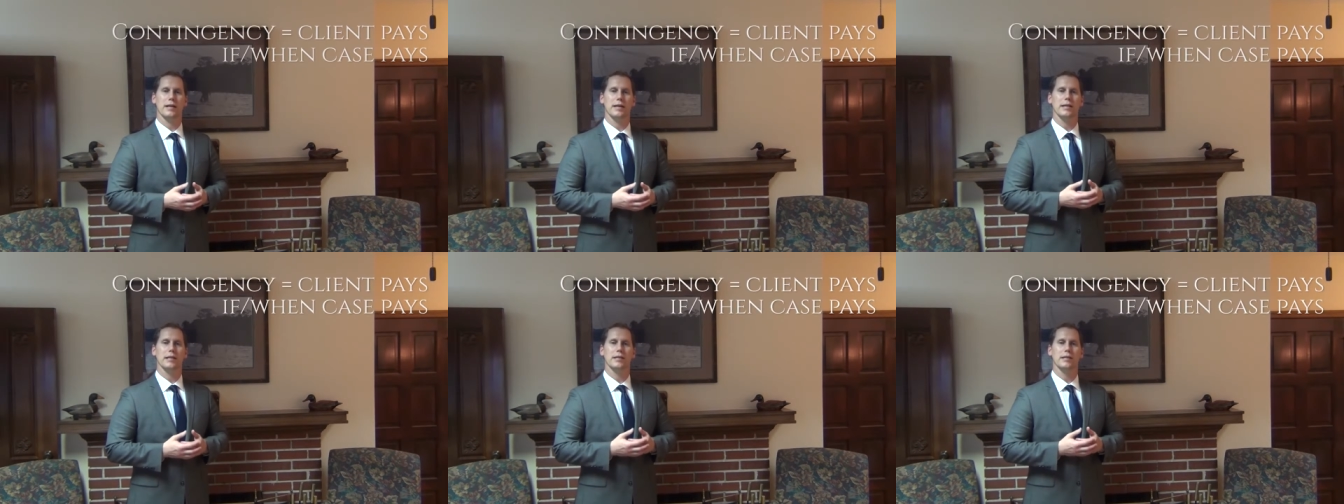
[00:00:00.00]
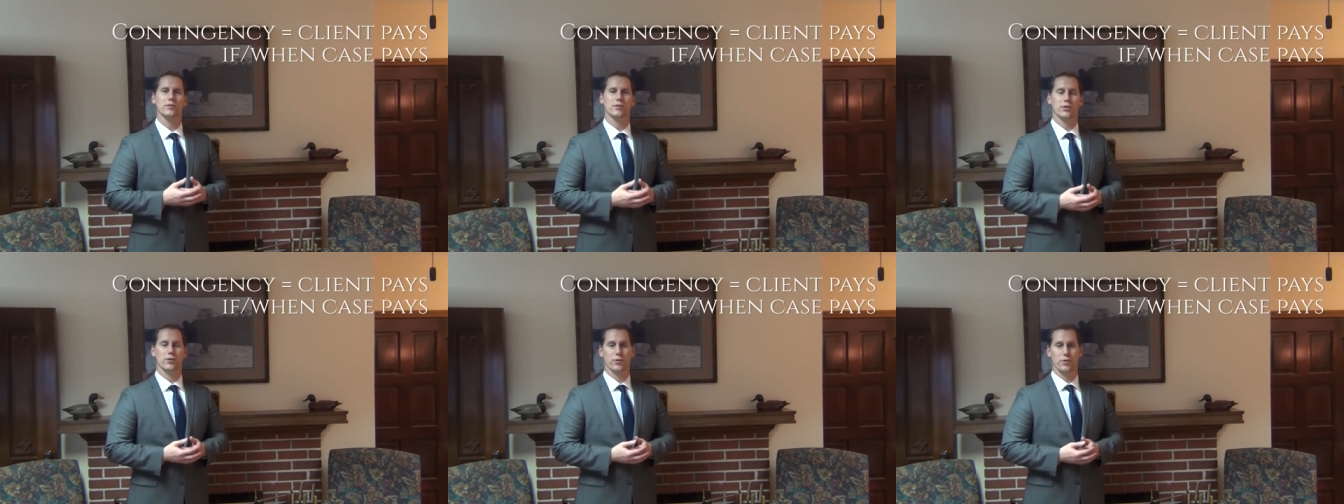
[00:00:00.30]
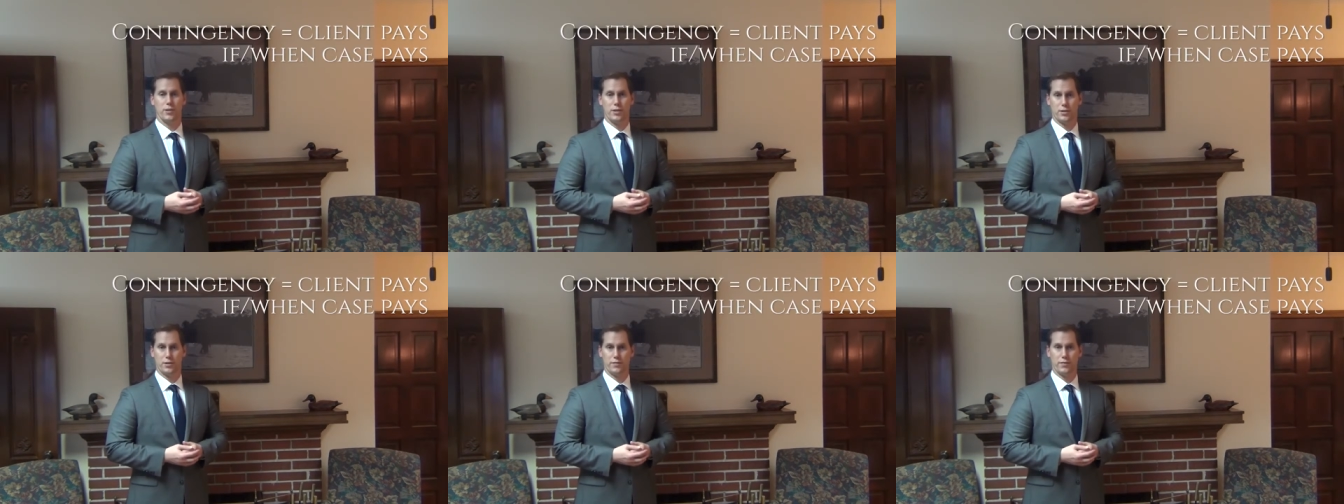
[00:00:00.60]
any
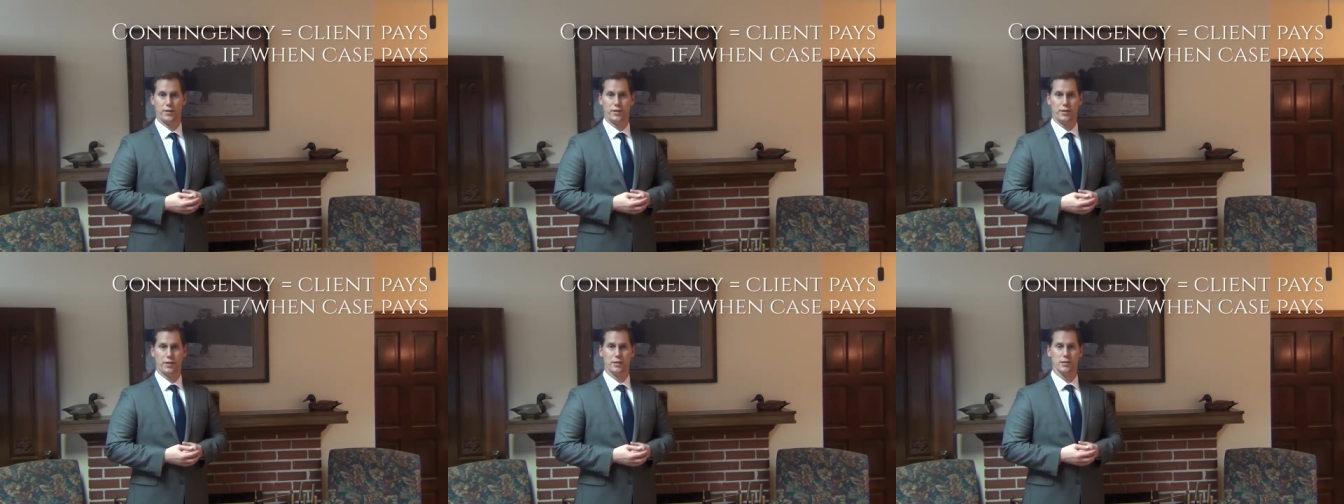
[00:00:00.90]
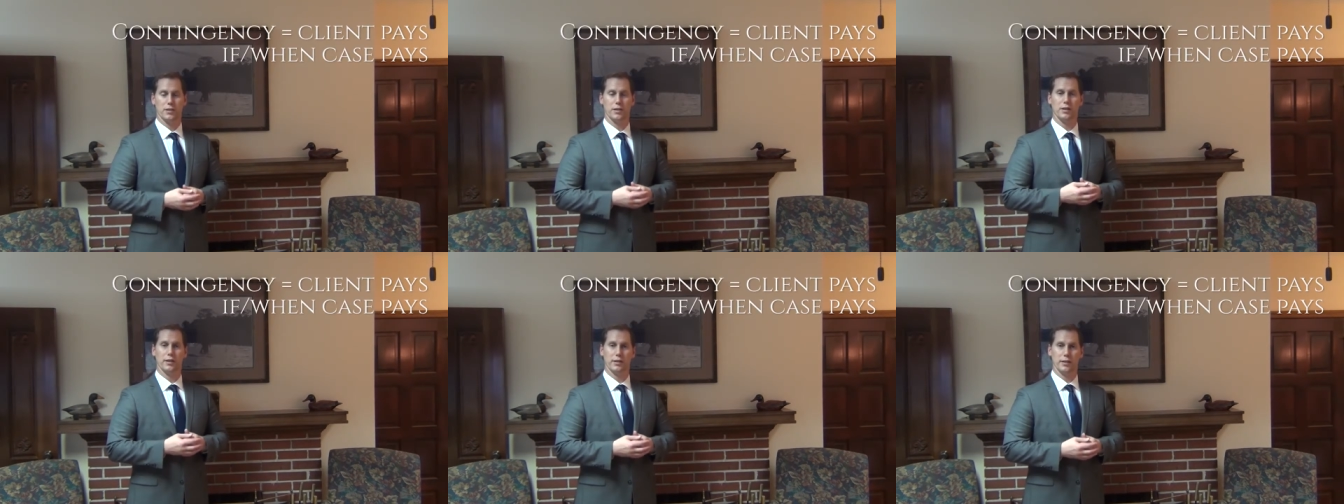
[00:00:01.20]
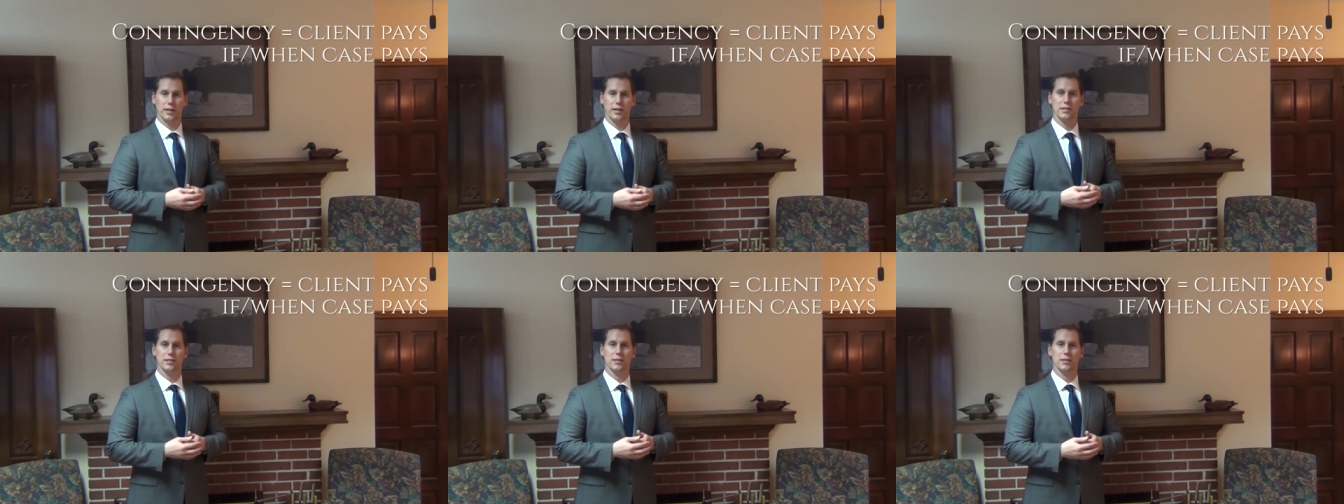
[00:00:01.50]
attorney's fees
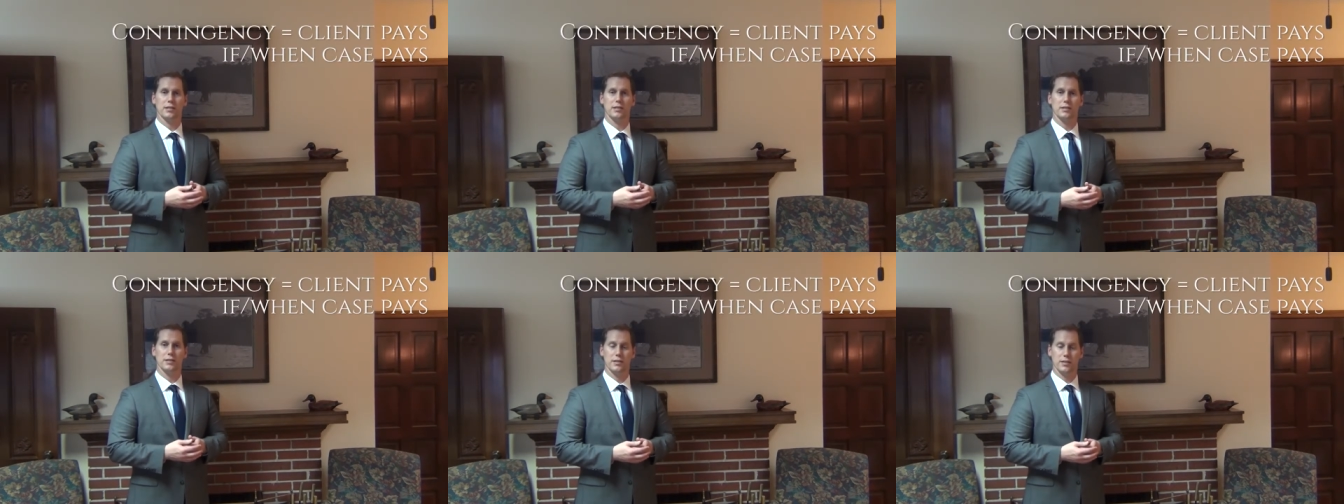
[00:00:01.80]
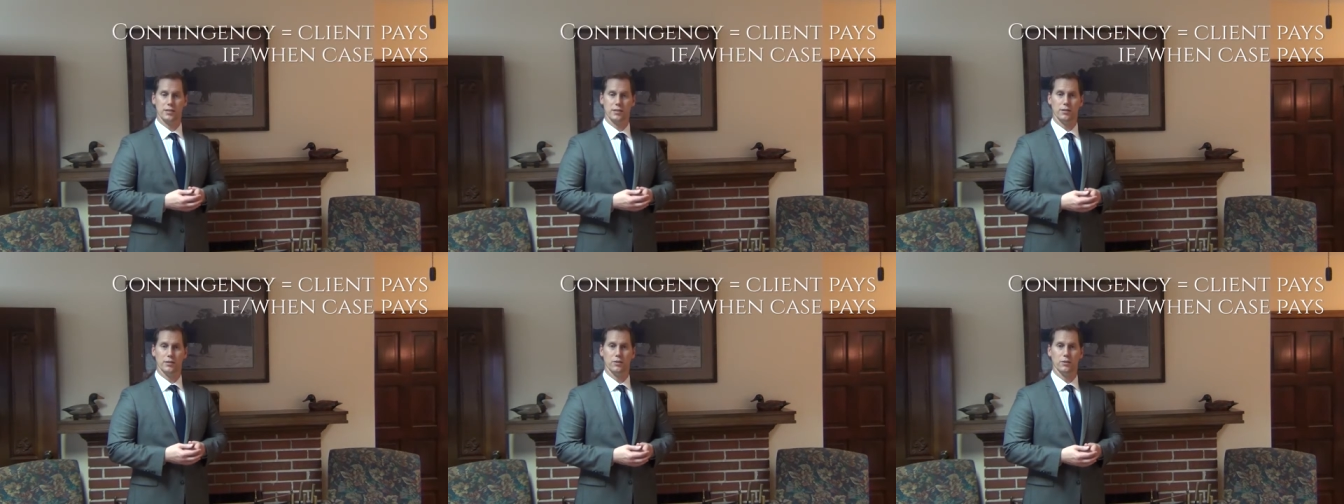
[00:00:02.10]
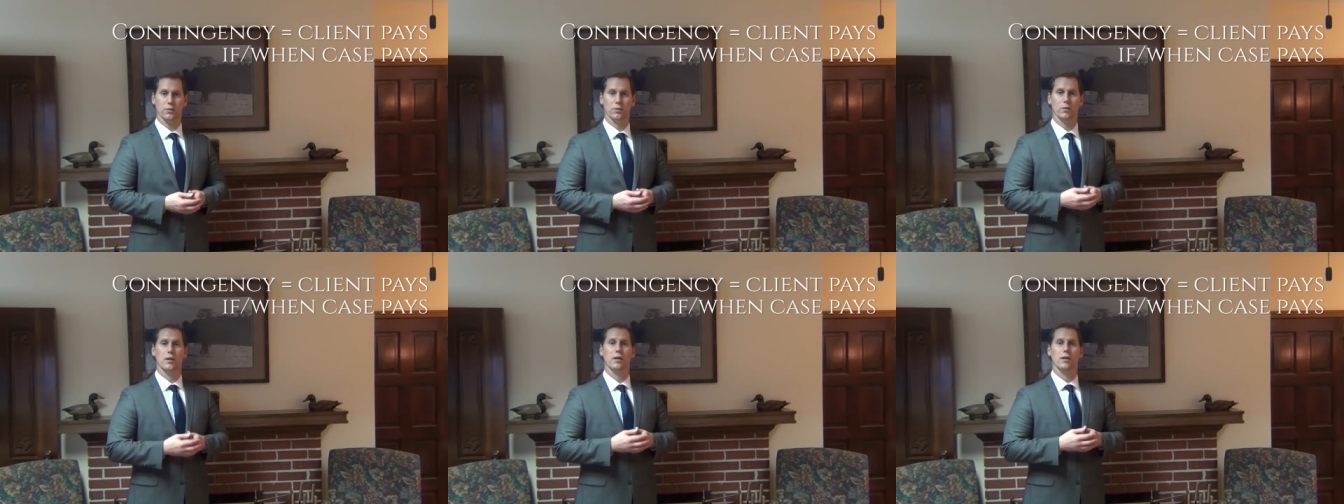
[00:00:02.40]
unless and
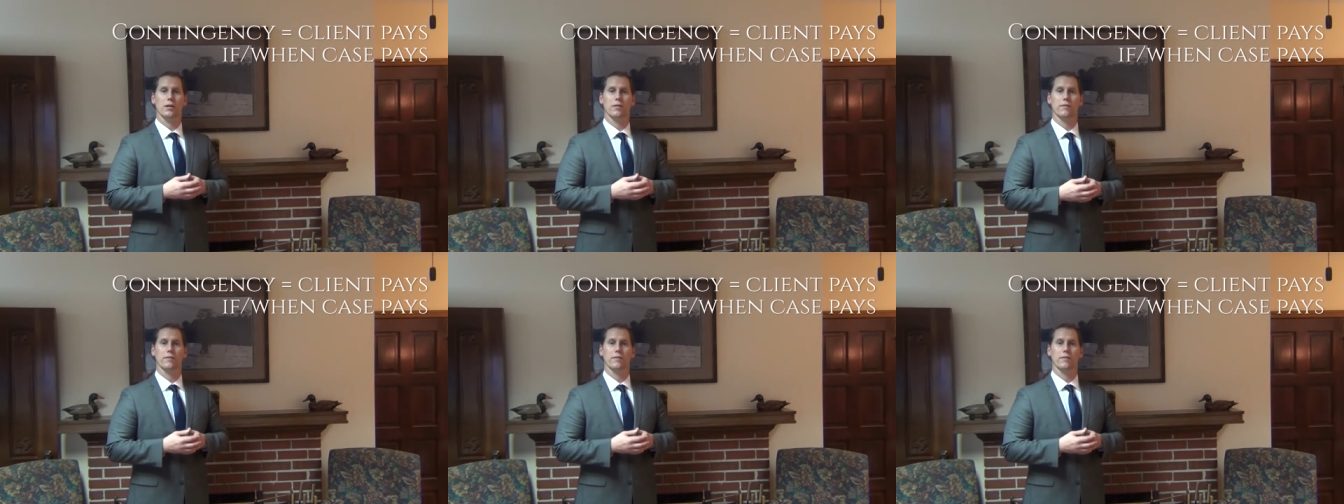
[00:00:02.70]
until